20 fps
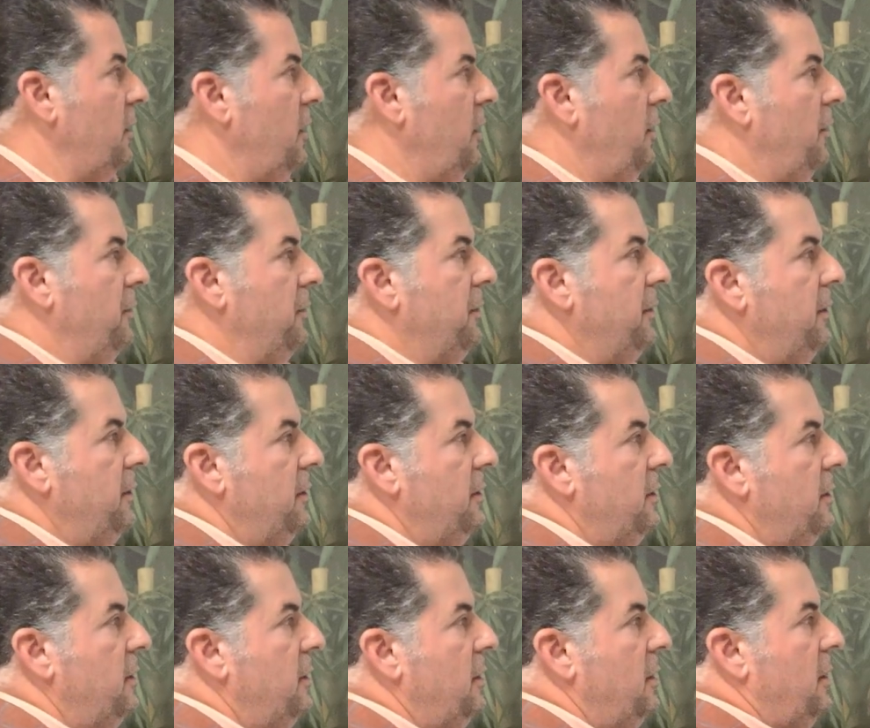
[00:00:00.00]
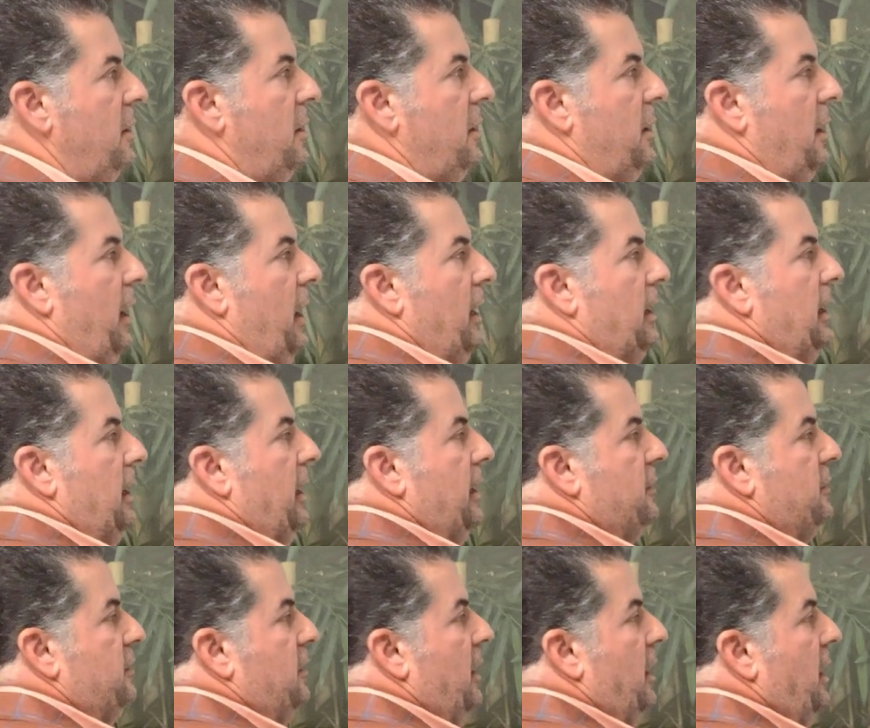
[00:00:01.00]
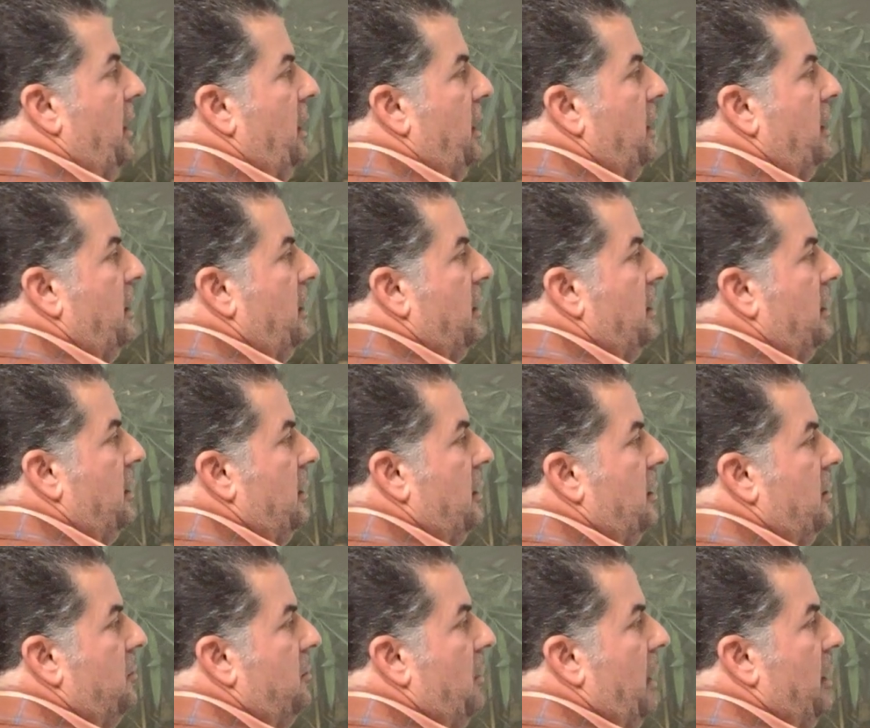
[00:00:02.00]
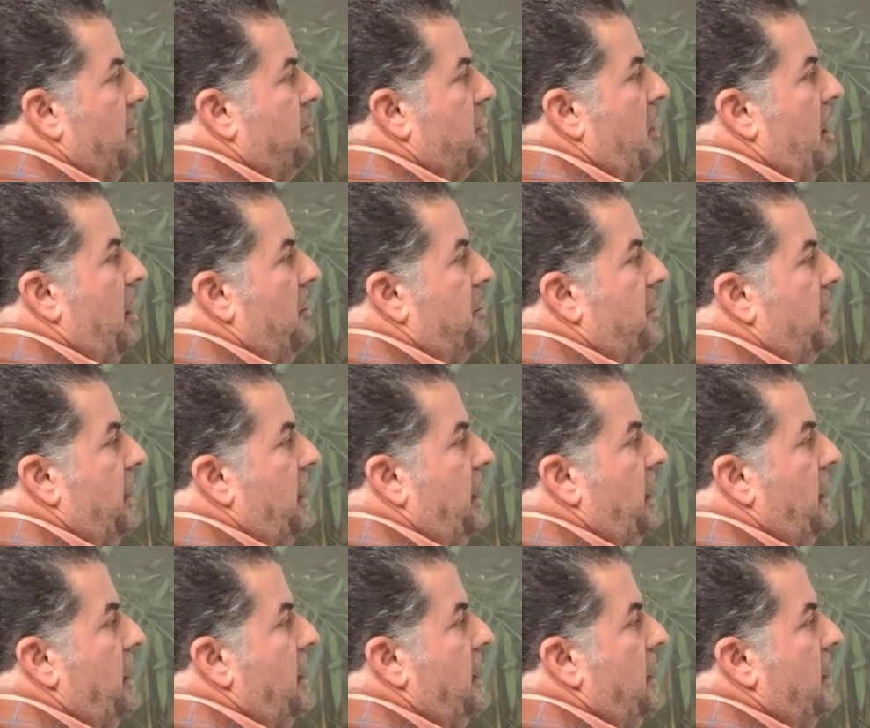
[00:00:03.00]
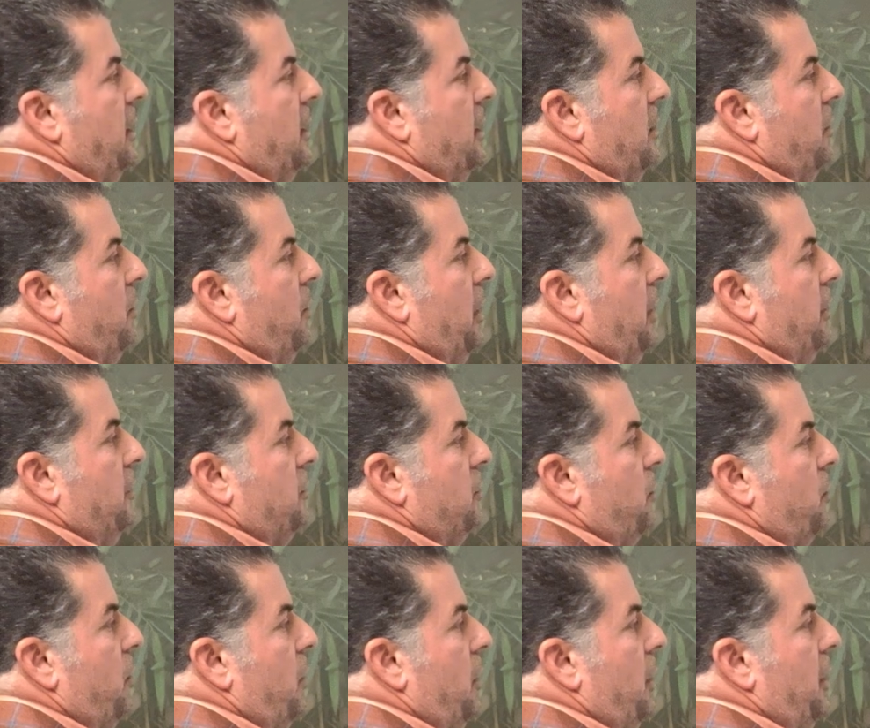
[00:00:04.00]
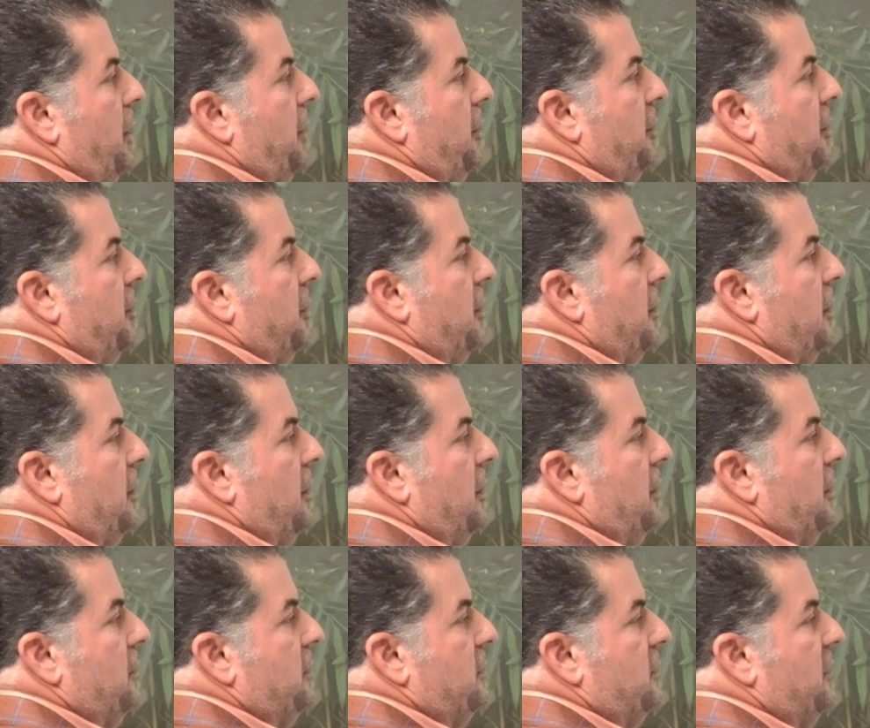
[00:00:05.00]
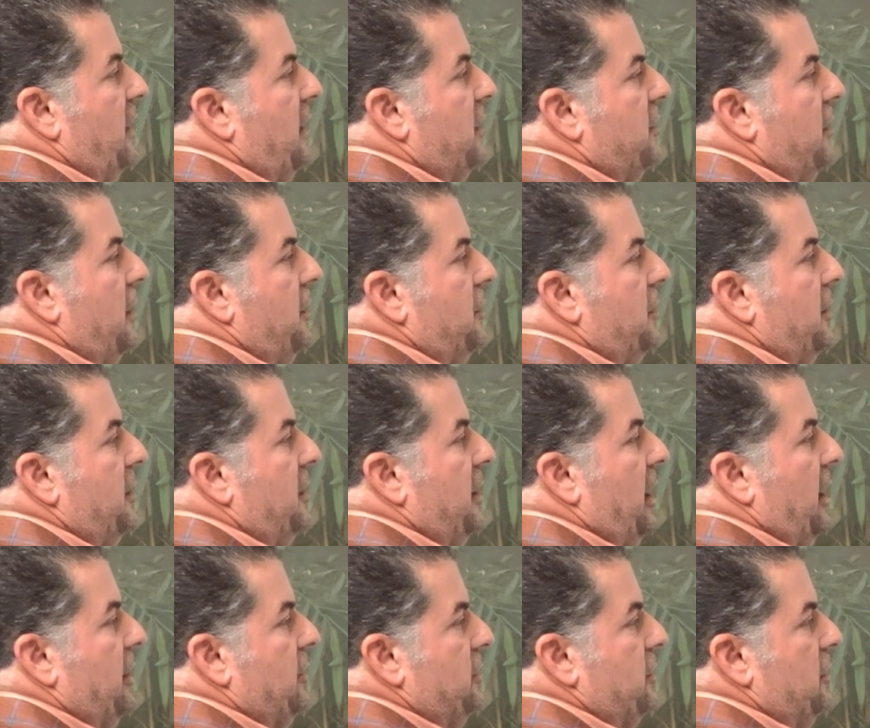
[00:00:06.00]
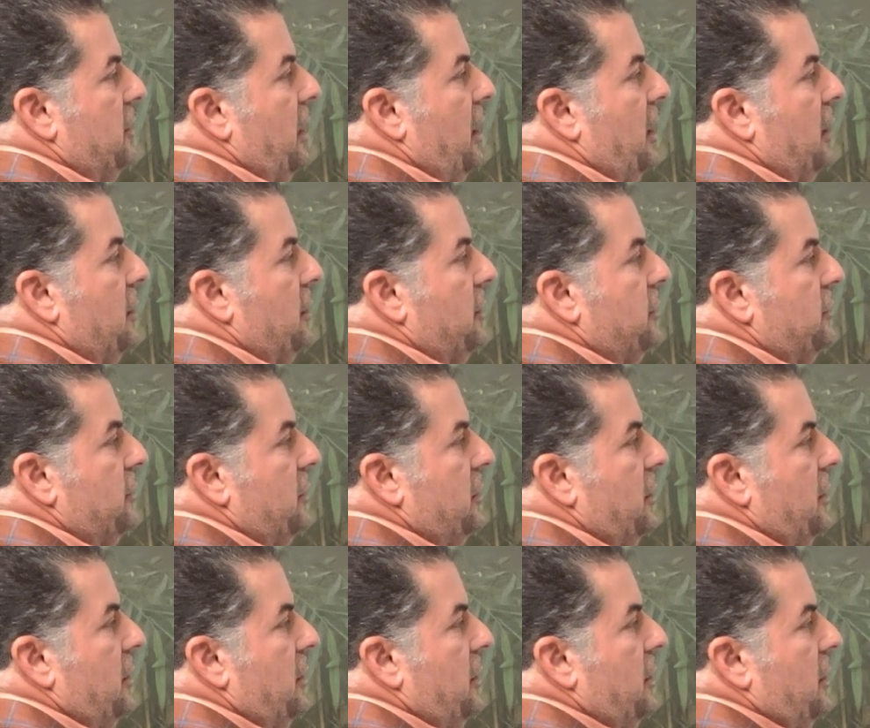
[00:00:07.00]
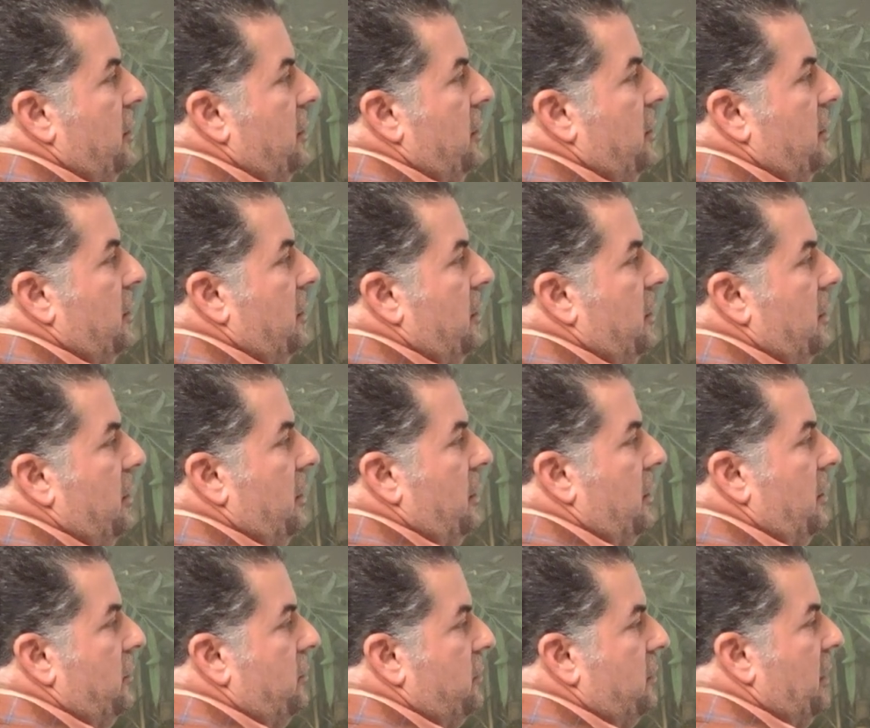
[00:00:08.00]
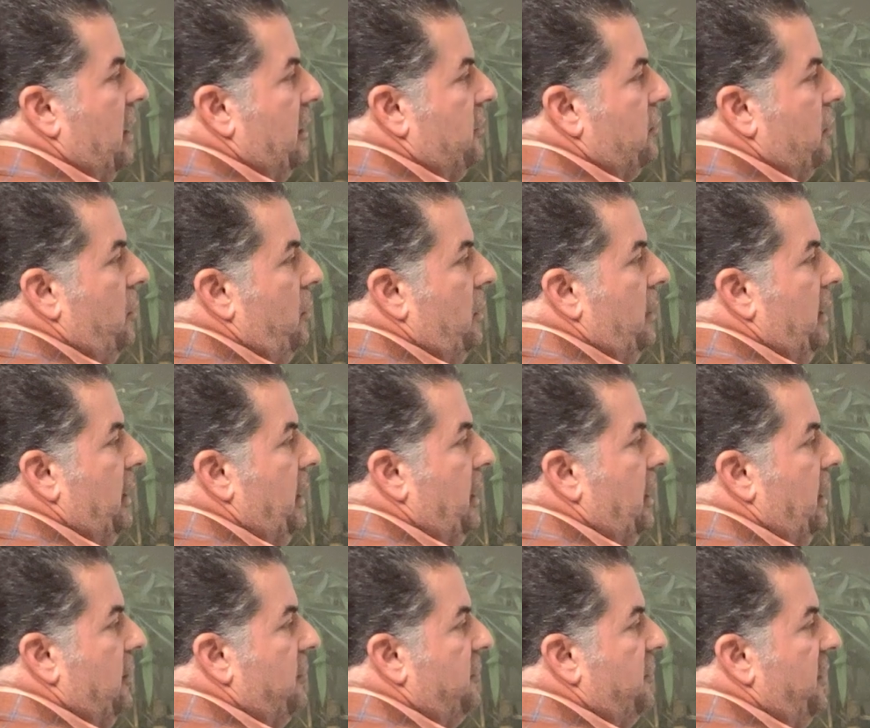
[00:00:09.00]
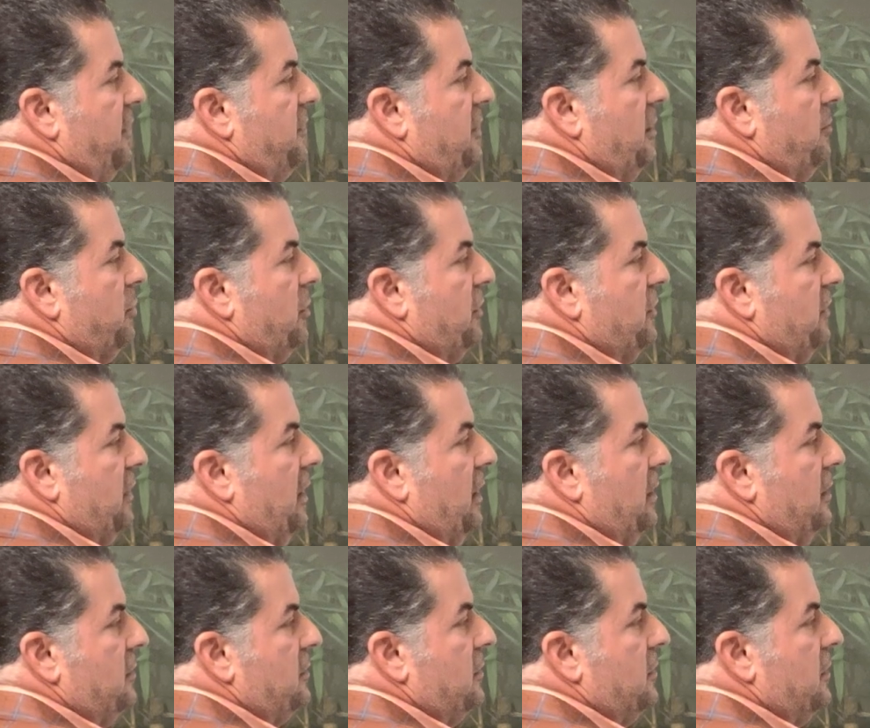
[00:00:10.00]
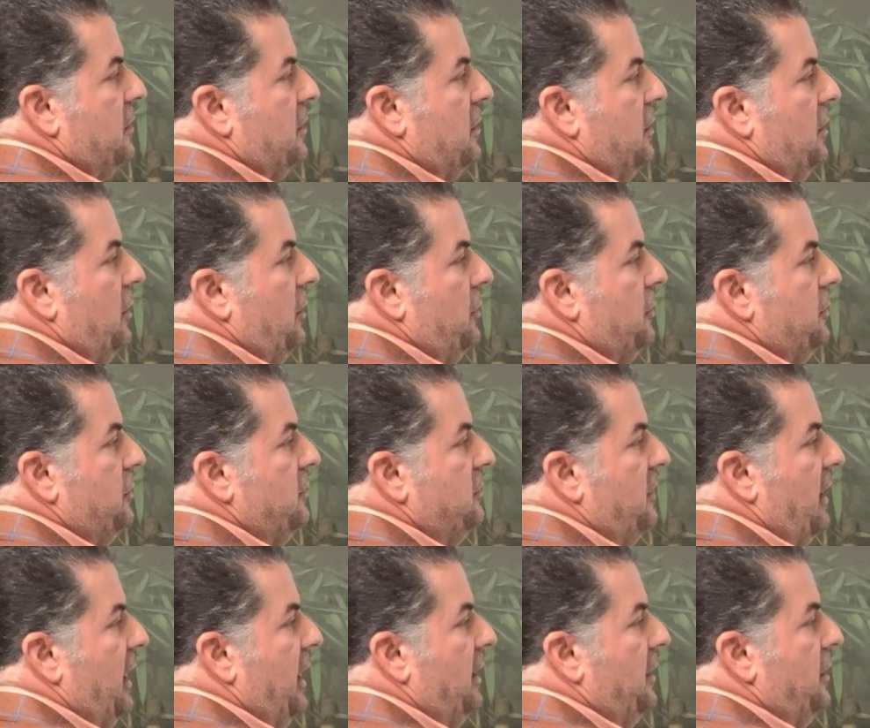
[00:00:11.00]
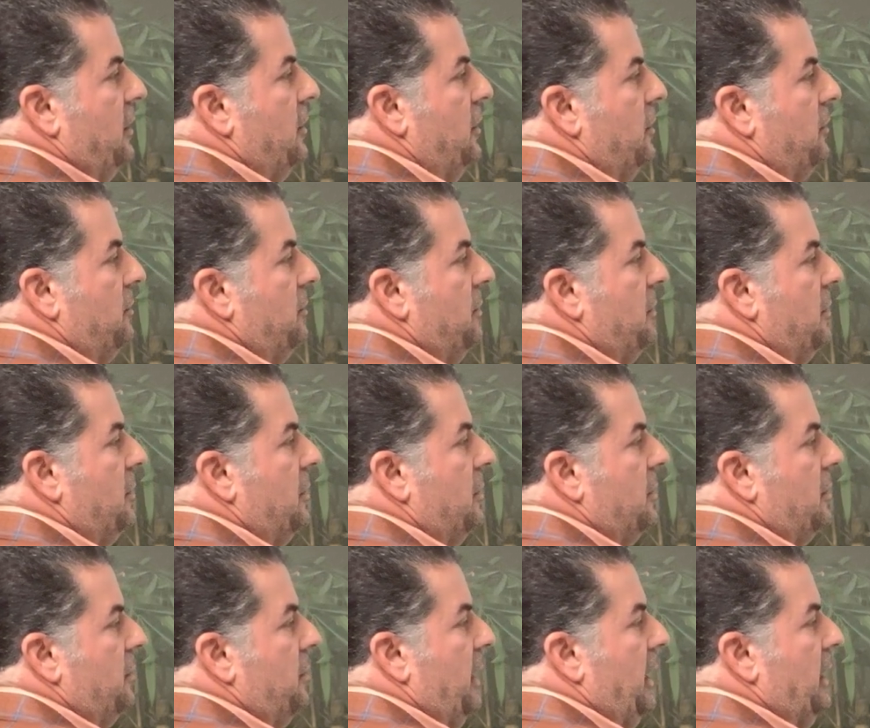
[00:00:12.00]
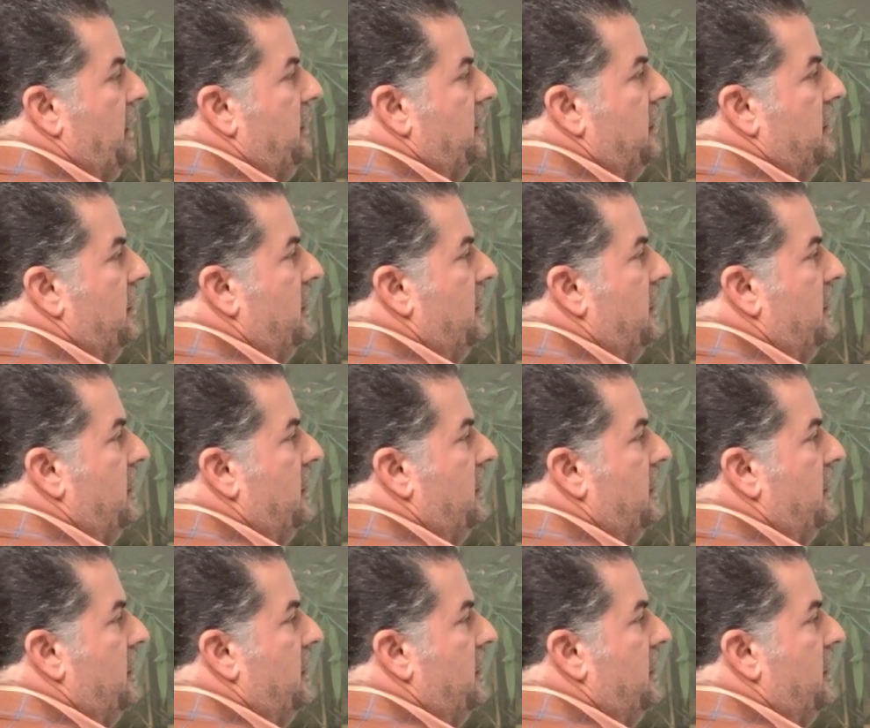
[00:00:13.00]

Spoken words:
loan, and let's say my property was worth $600,000, so that's only a 50% loan to value, right?